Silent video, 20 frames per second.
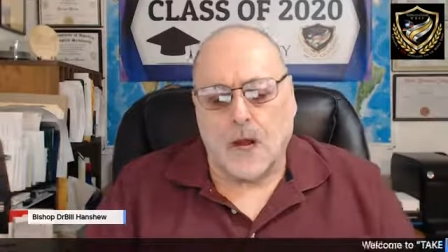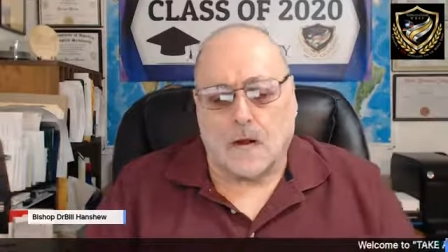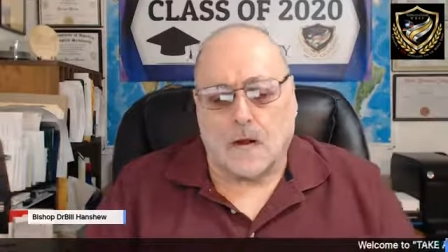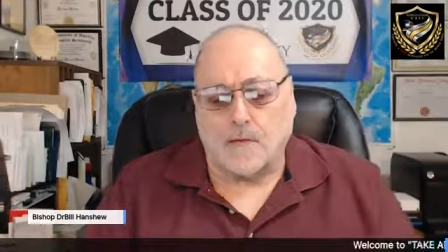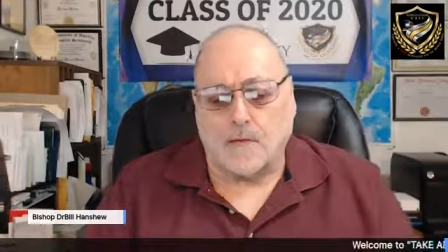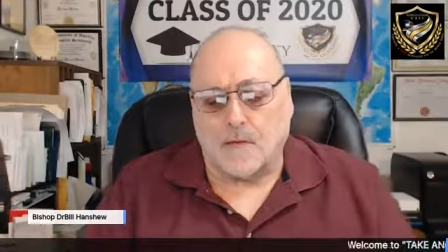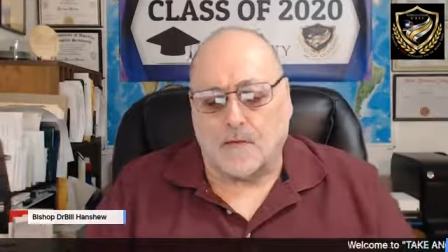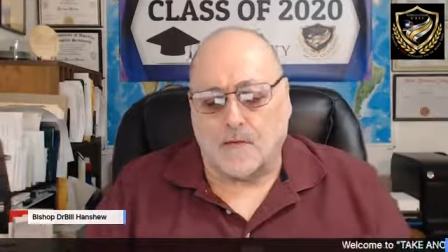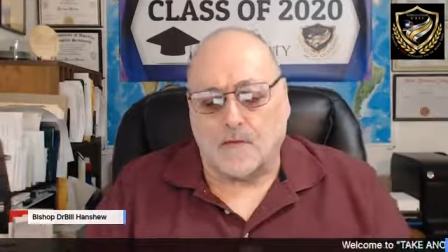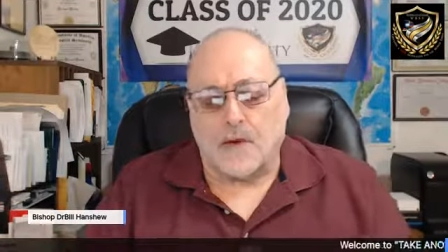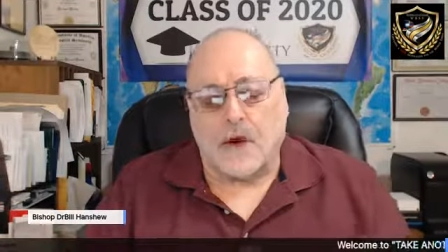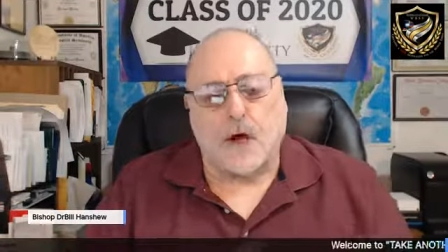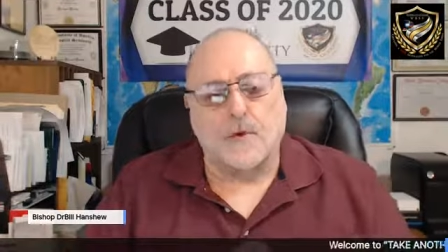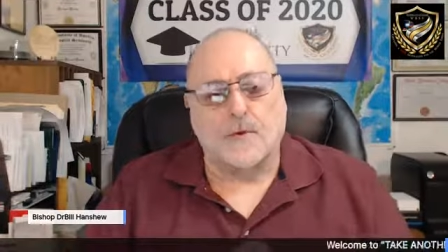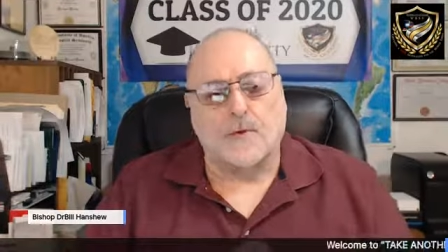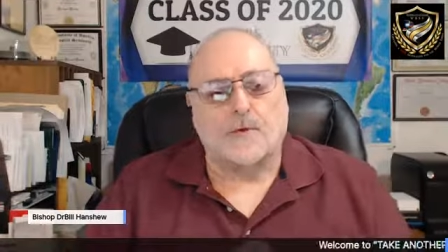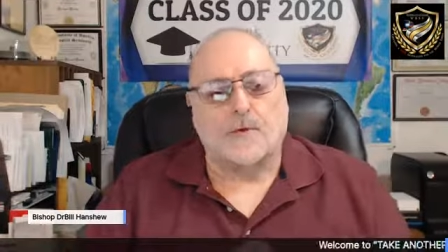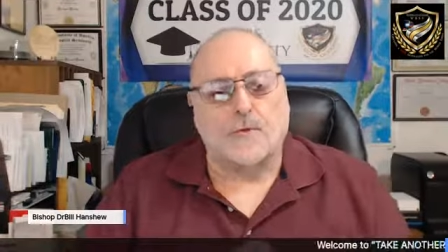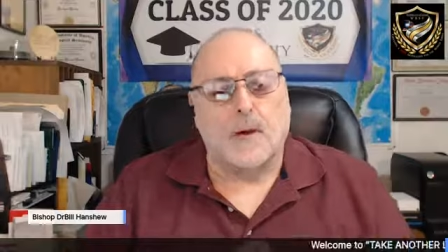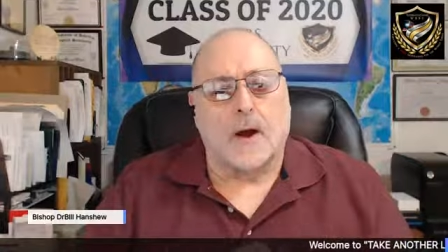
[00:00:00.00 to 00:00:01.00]
of the
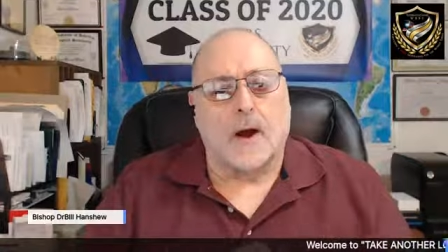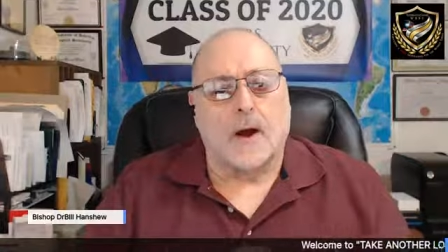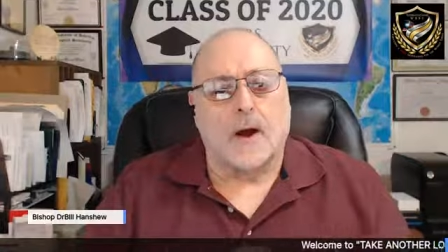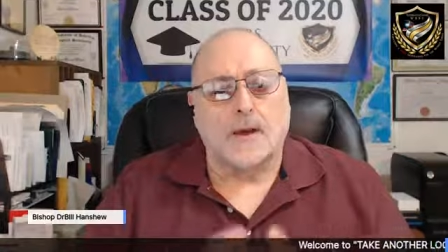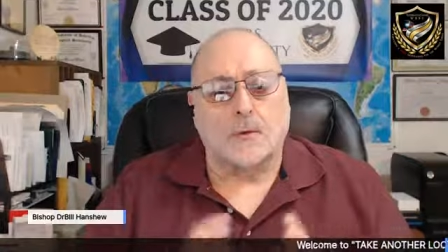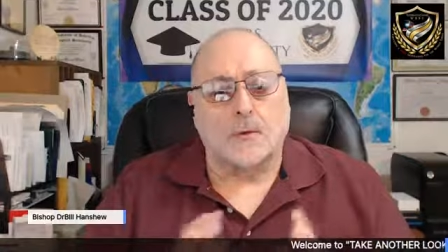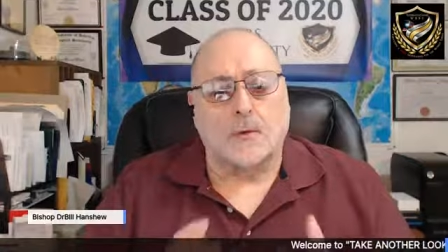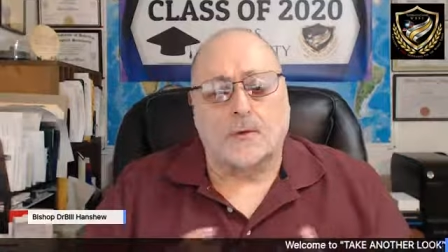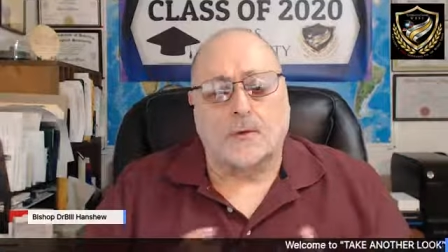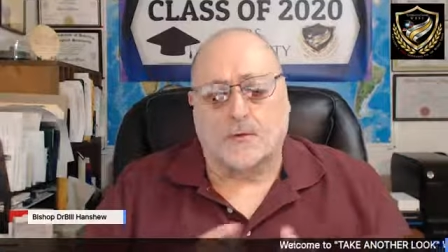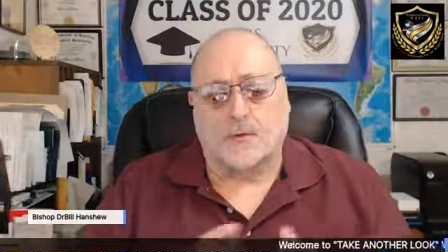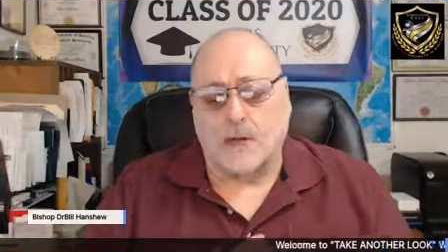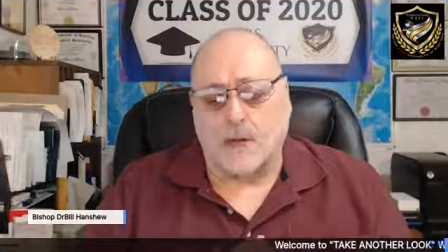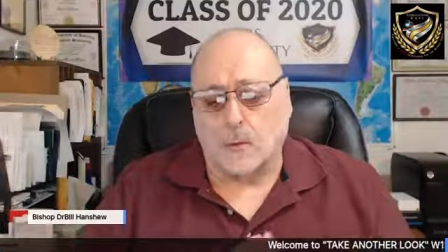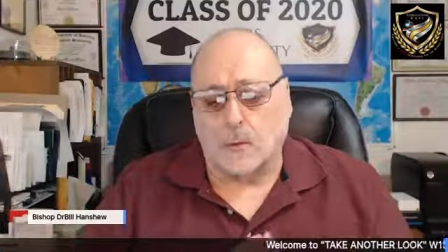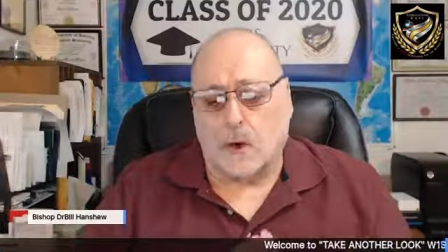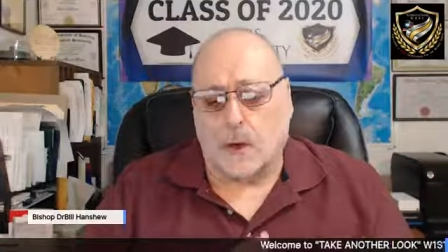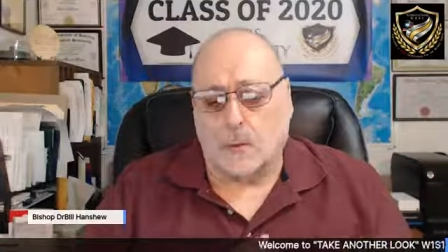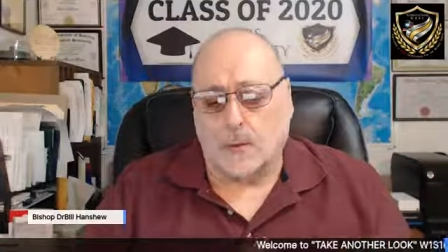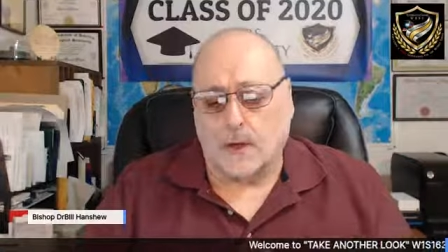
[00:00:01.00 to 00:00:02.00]
Father's mind, and we're
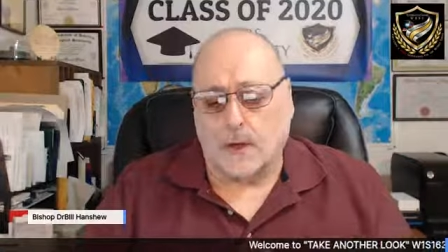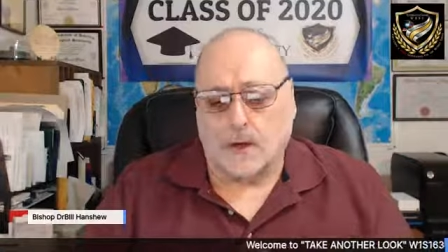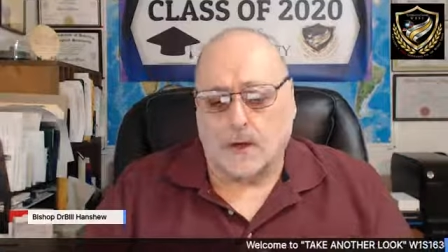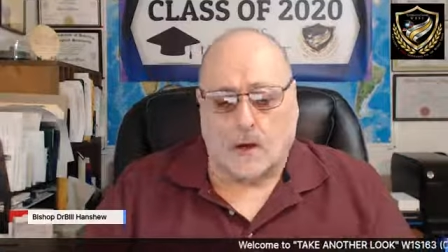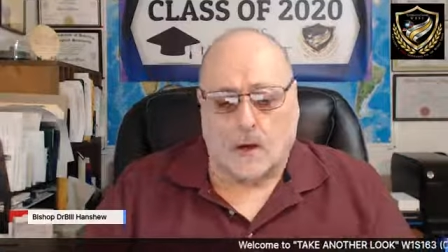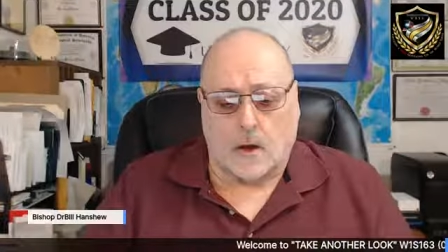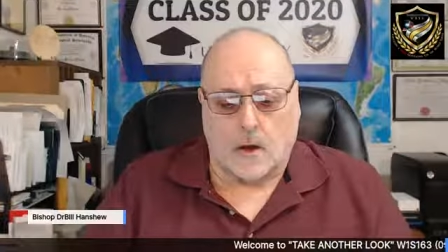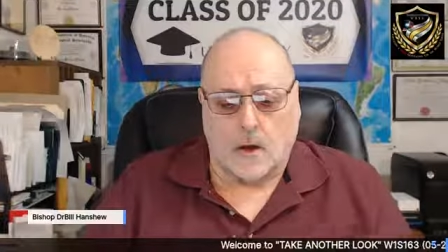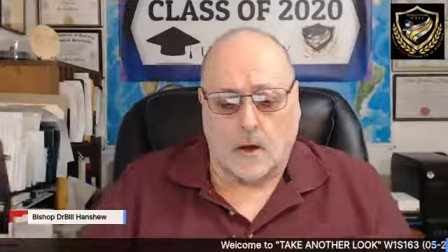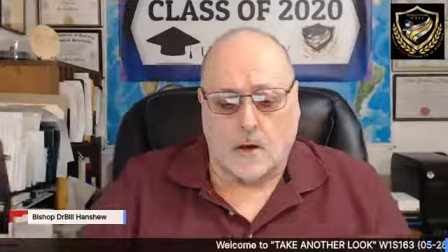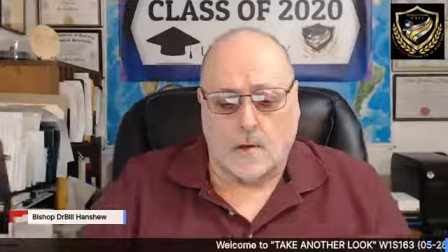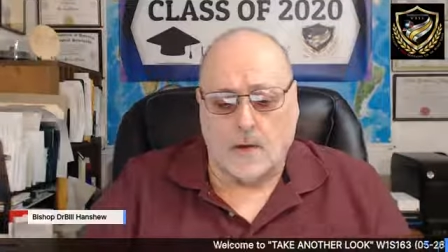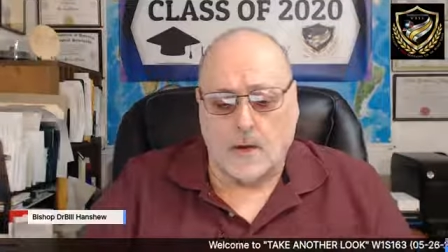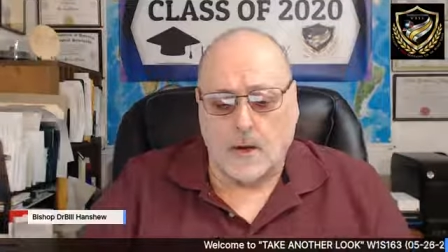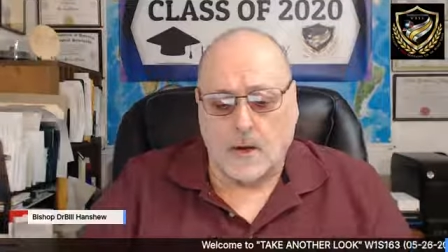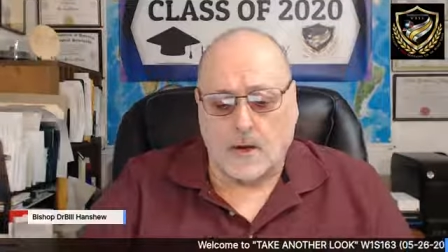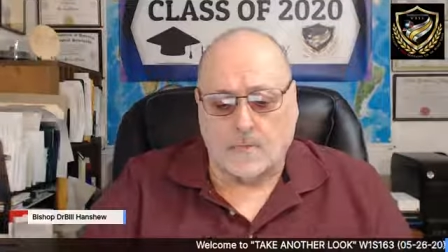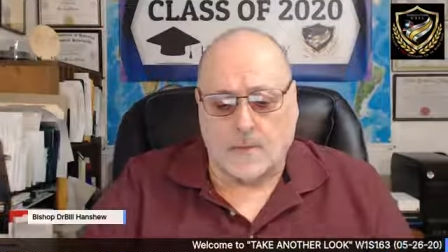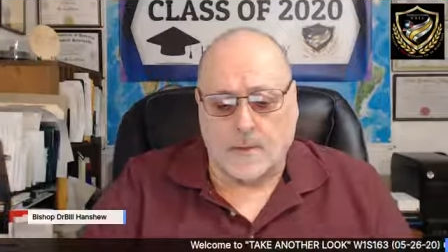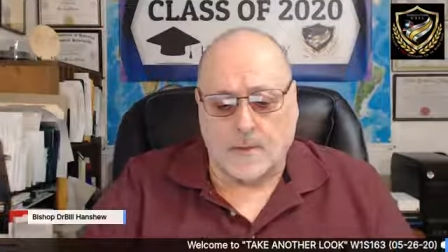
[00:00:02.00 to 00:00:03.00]
seeing what we can learn
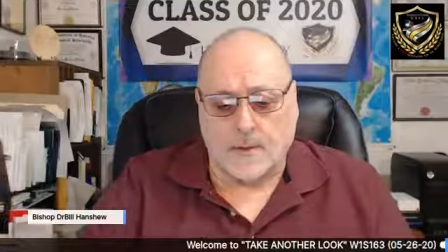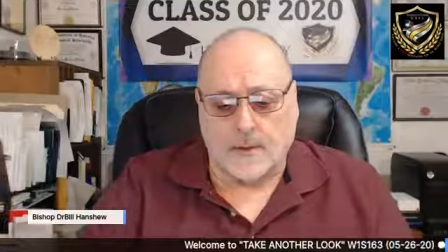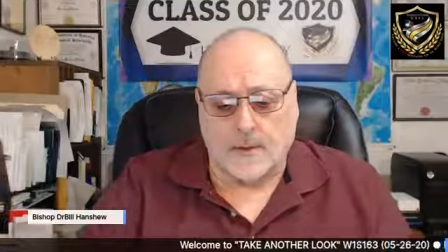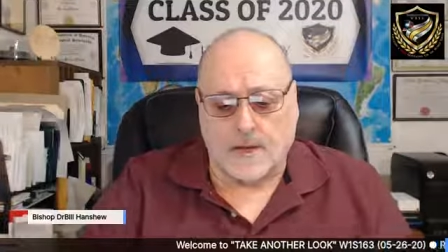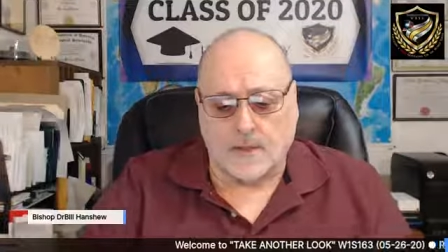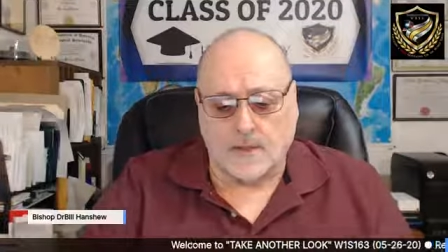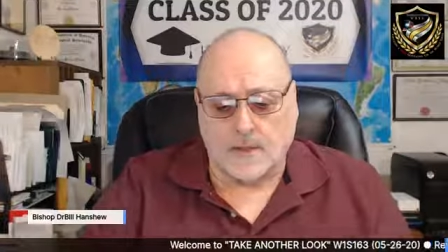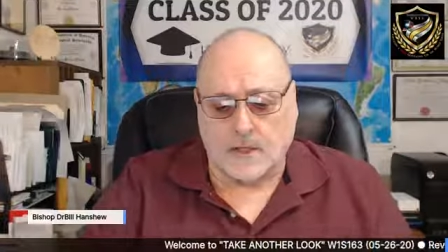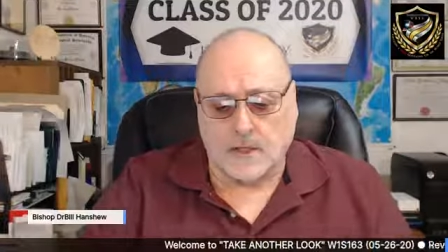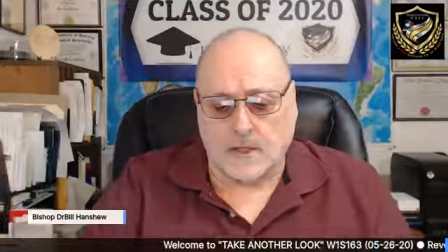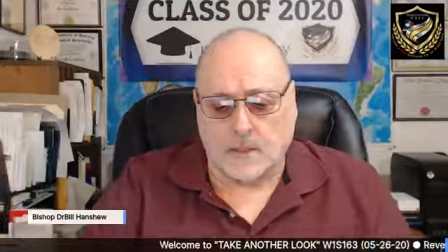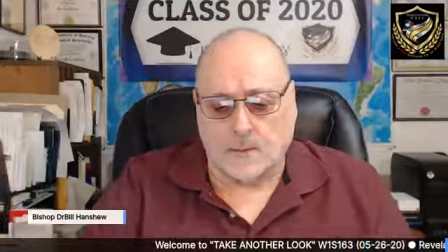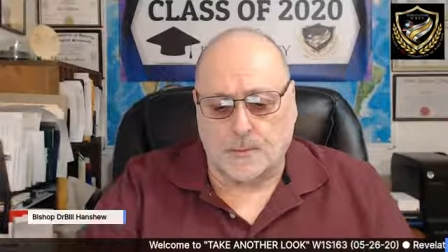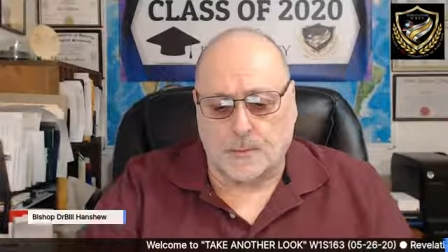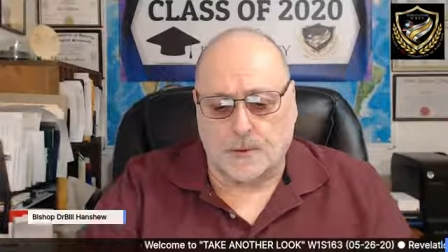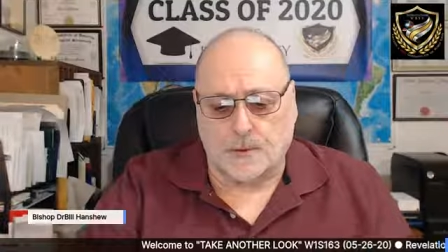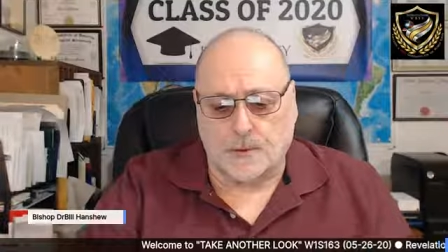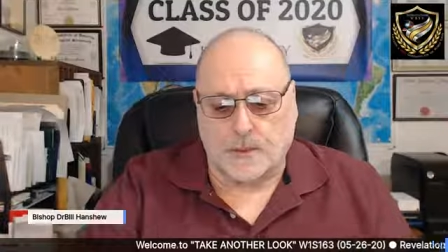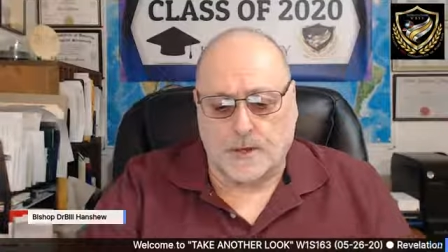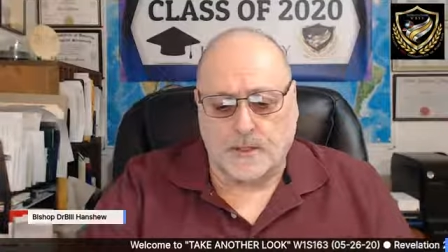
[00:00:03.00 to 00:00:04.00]
from his
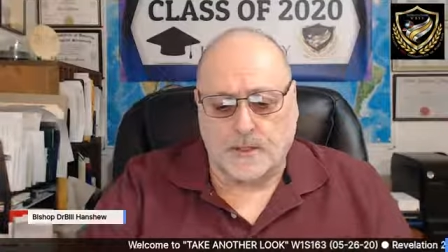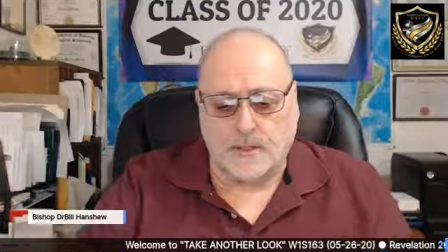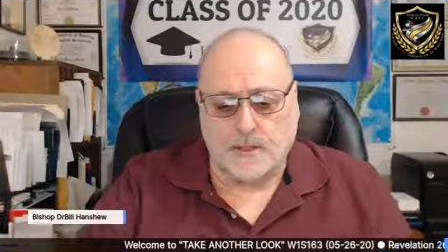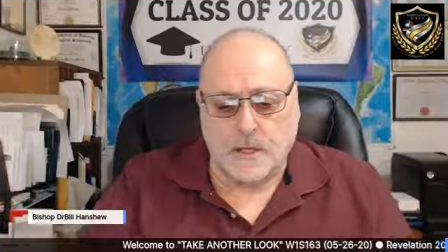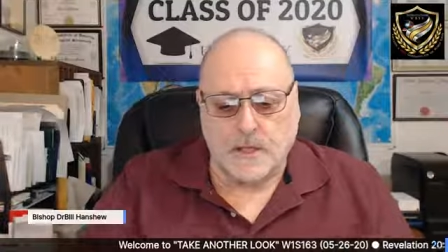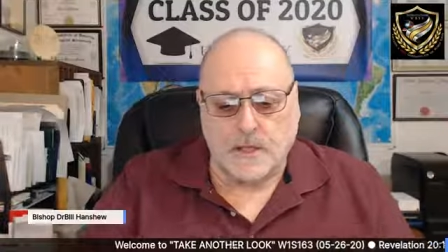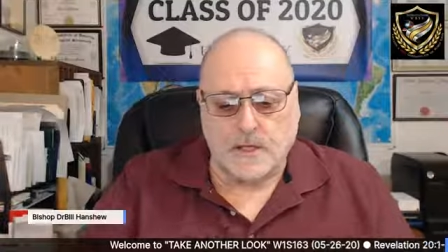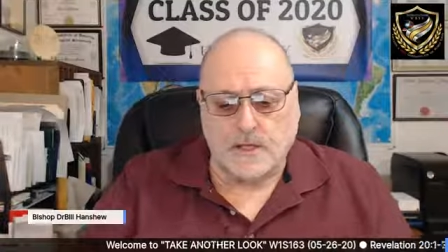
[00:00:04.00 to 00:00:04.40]
experience.